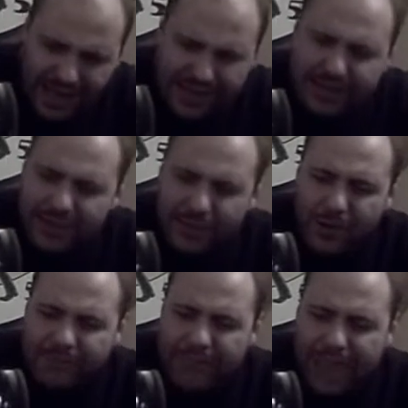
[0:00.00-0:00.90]
It ends a little
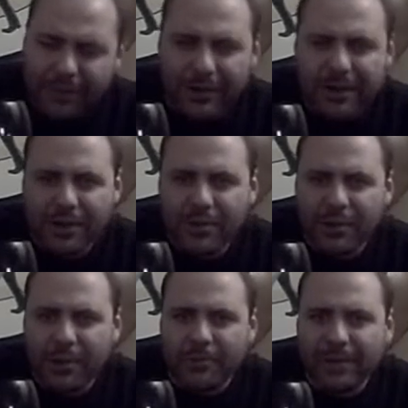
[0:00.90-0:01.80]
more peppery, a little
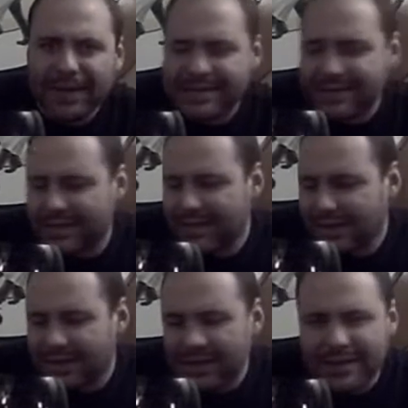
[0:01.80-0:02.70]
more robust
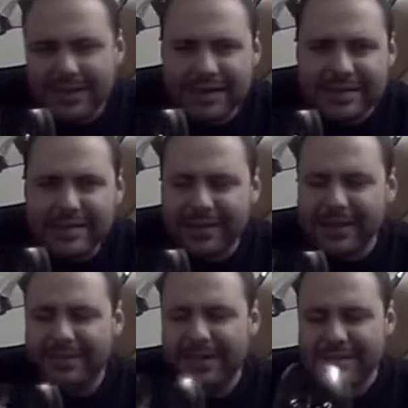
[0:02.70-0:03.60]
than a
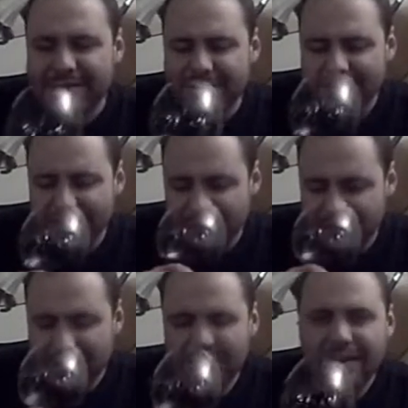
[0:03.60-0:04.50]
silky finish.
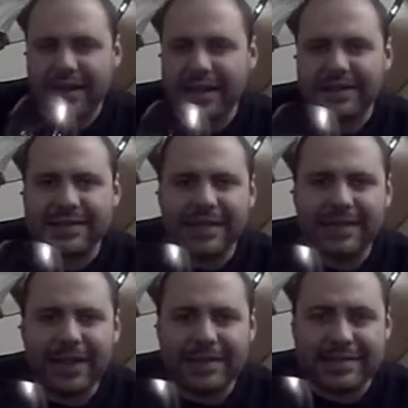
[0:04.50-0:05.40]
You know, it's like
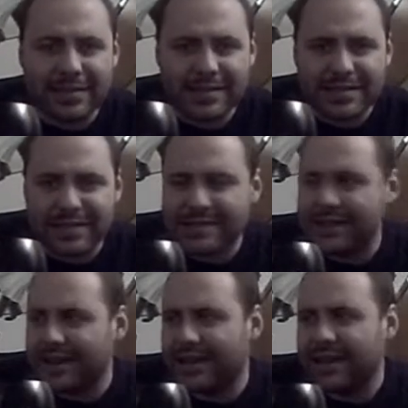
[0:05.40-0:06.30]
if you had silk
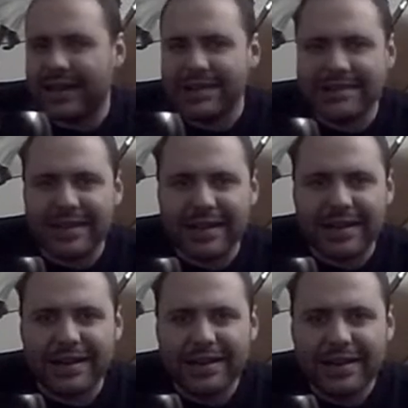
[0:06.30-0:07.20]
sheets and you got,
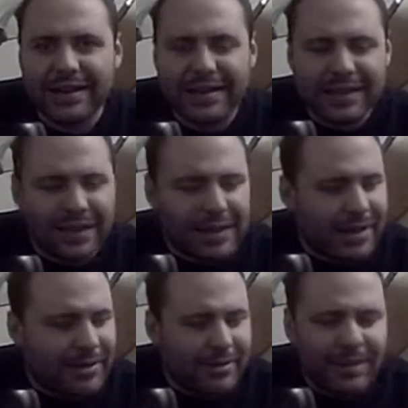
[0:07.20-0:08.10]

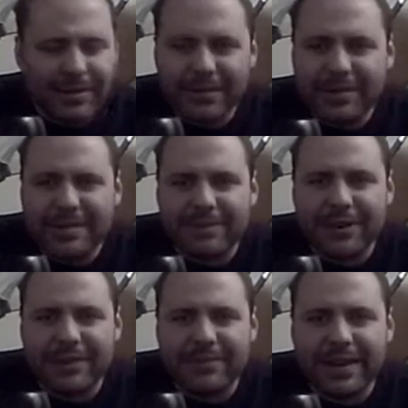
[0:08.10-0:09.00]
what are the ones you
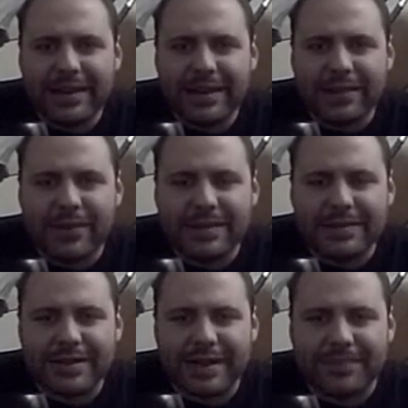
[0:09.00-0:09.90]
put on your bed in
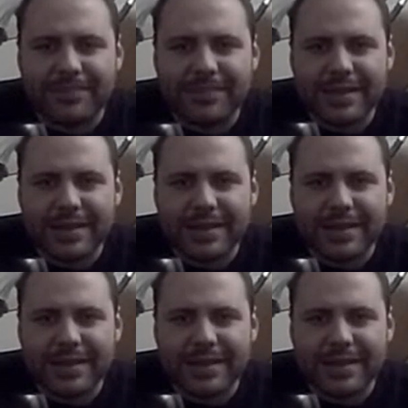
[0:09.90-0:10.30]
wintertime?